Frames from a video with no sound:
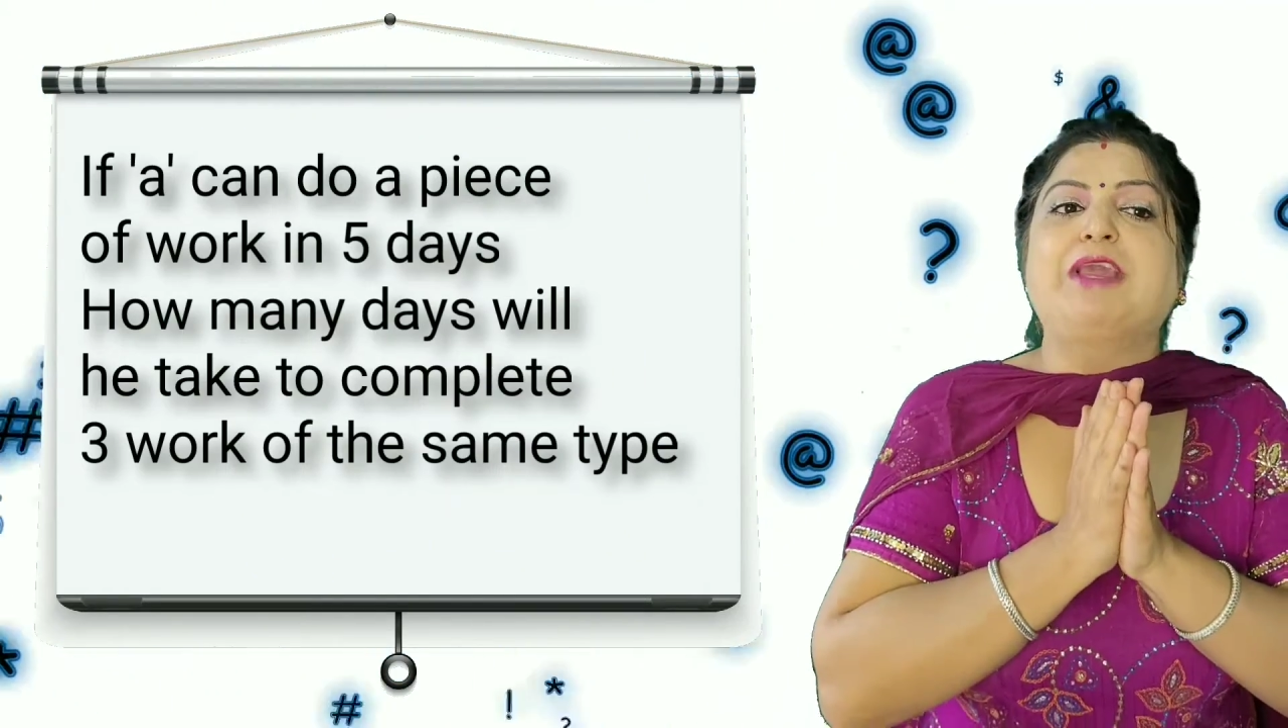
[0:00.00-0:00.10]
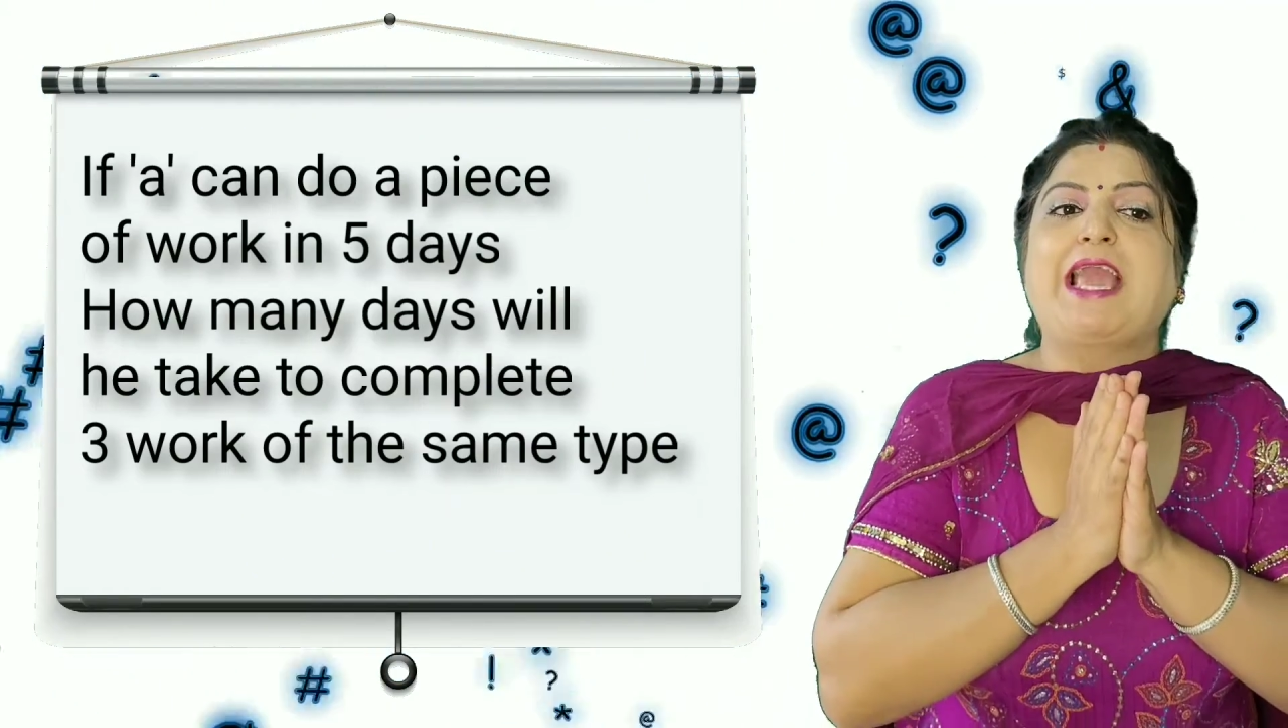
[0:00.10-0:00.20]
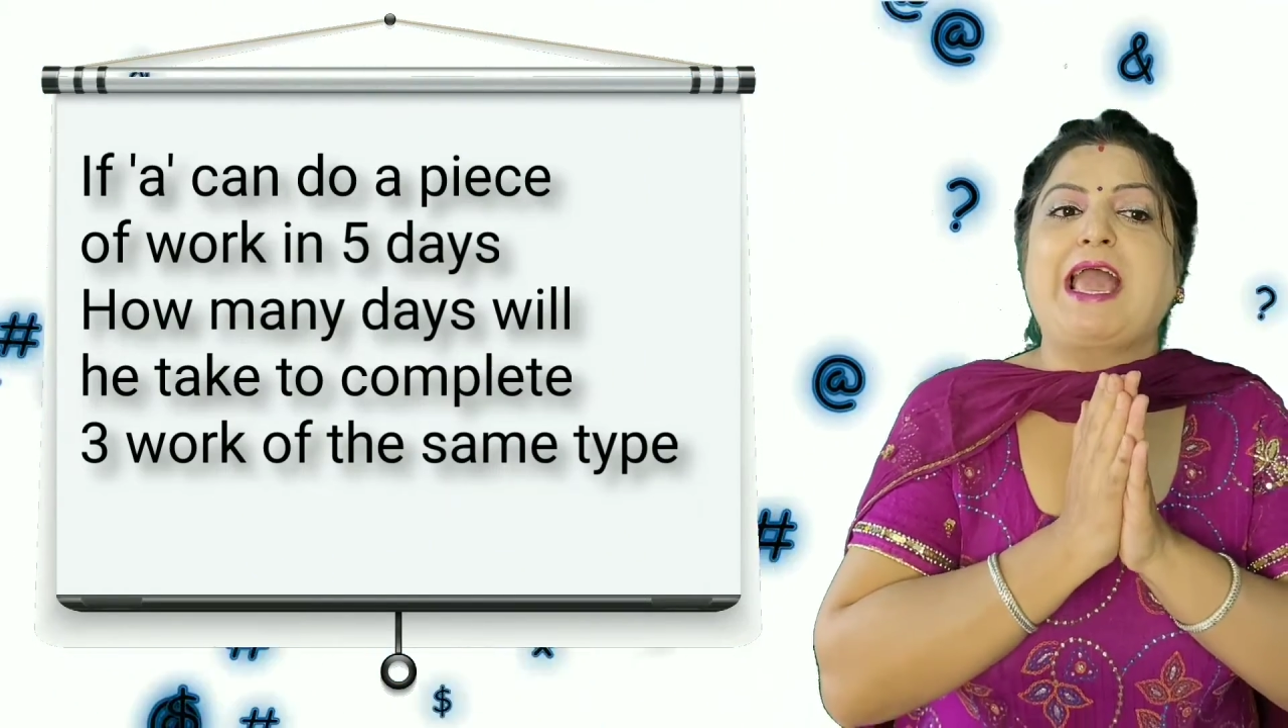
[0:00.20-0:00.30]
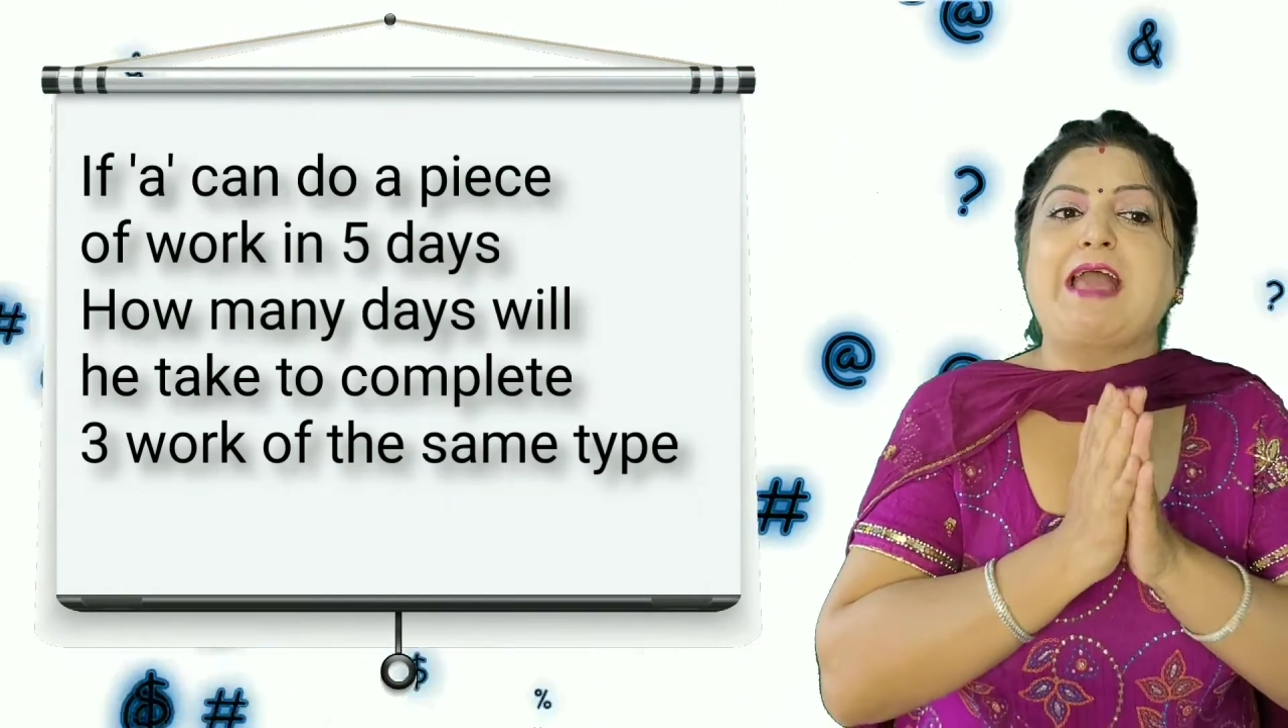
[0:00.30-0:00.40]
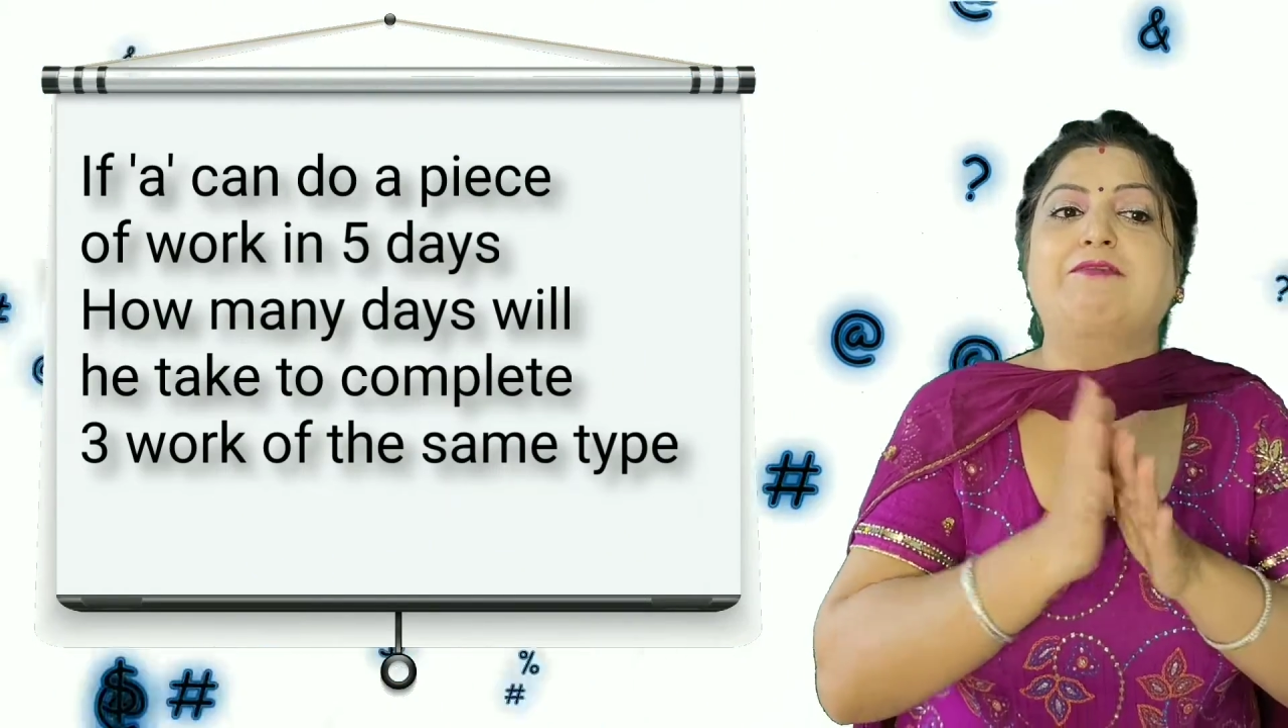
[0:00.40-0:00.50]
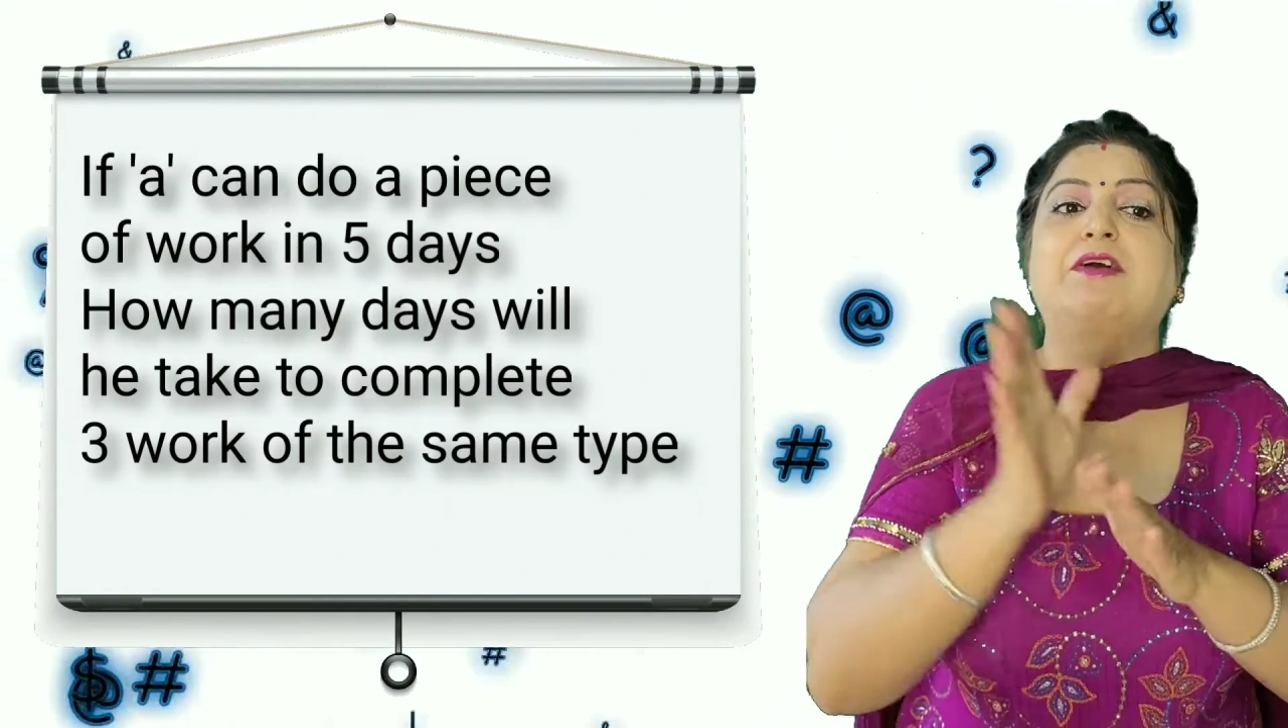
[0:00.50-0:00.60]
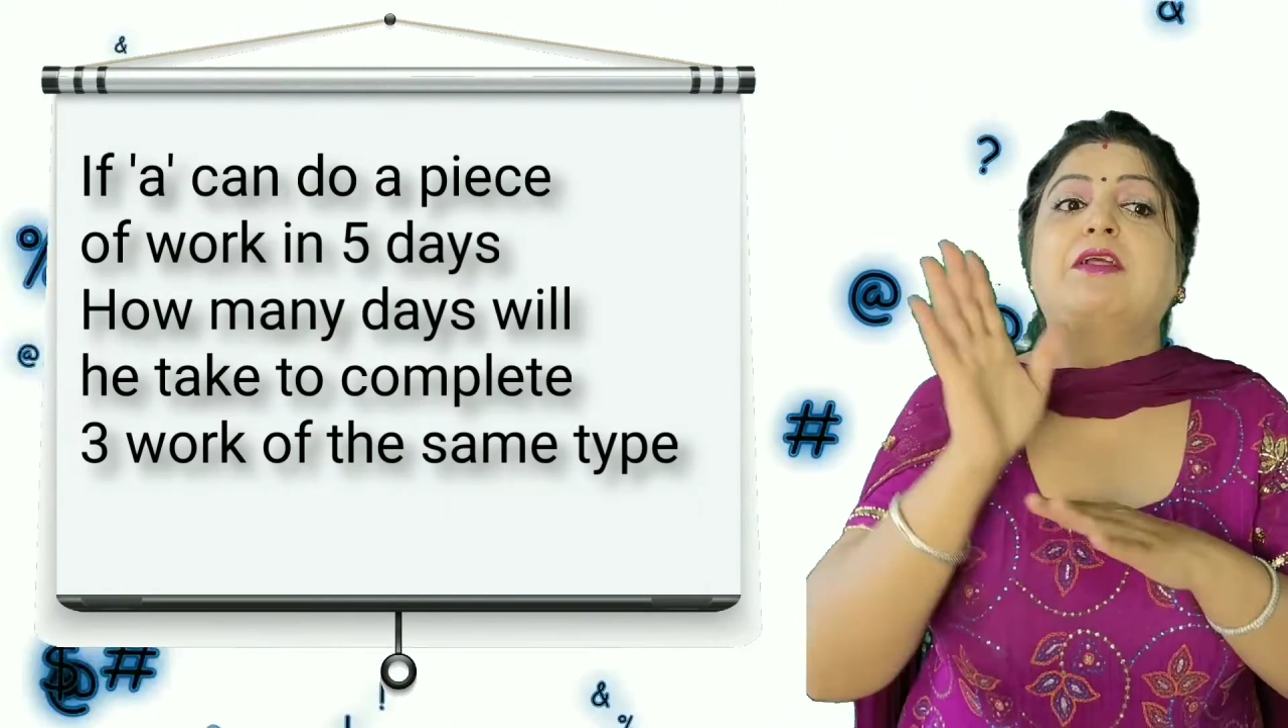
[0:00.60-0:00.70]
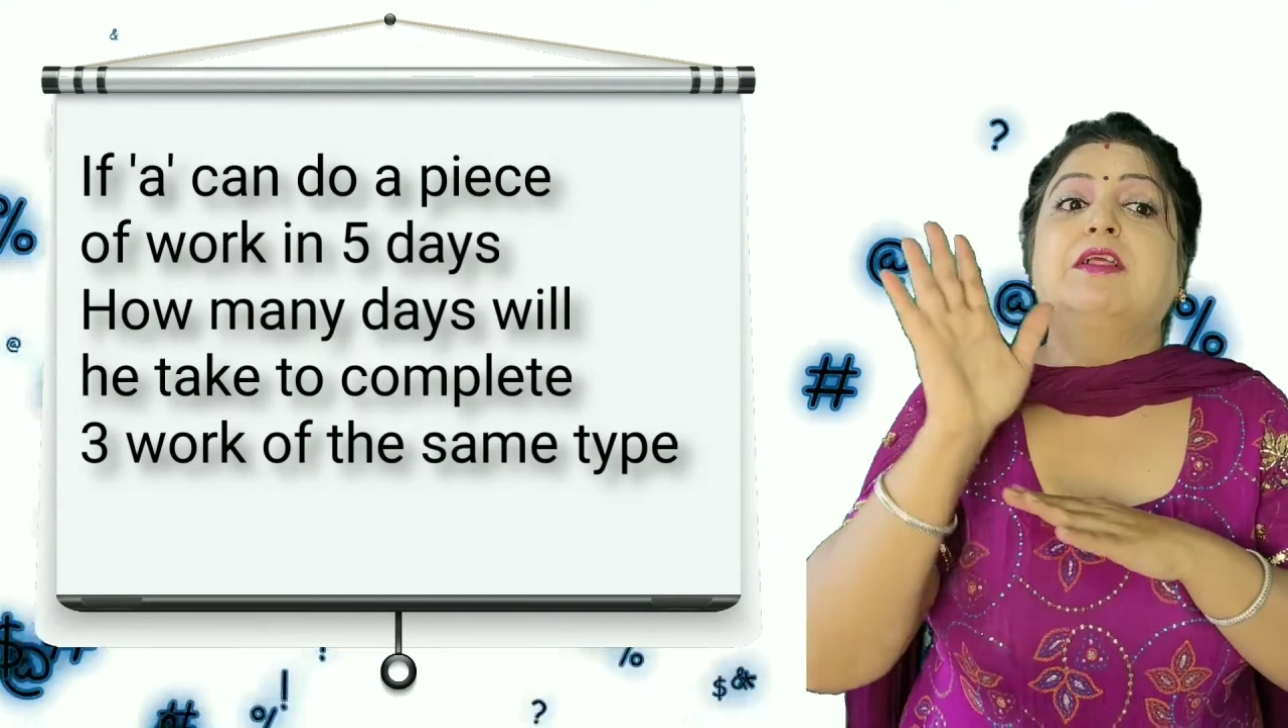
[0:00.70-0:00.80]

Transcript: we have